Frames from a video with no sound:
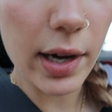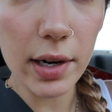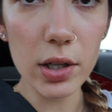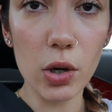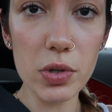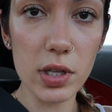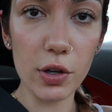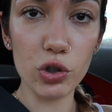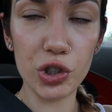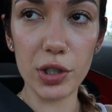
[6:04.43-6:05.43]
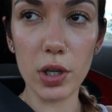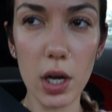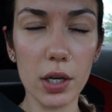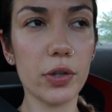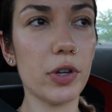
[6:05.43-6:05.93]
I got a Ghost Energy and
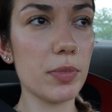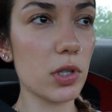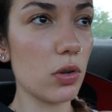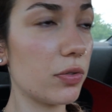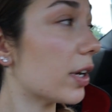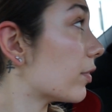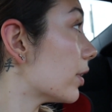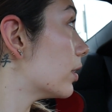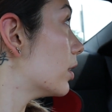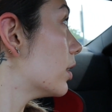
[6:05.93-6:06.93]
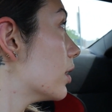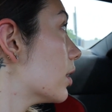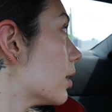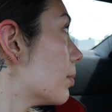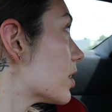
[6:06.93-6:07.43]
a creamsicle flavor.
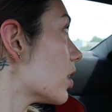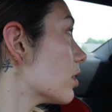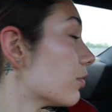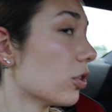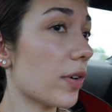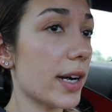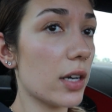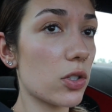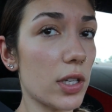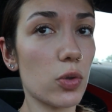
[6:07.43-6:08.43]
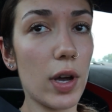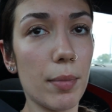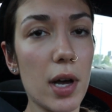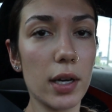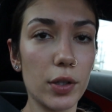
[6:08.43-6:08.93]
It's on the floor right now, so that's why
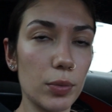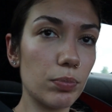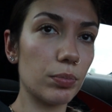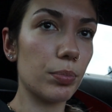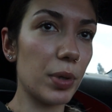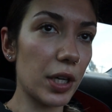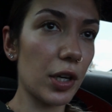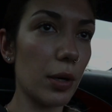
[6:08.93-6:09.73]
I'm not picking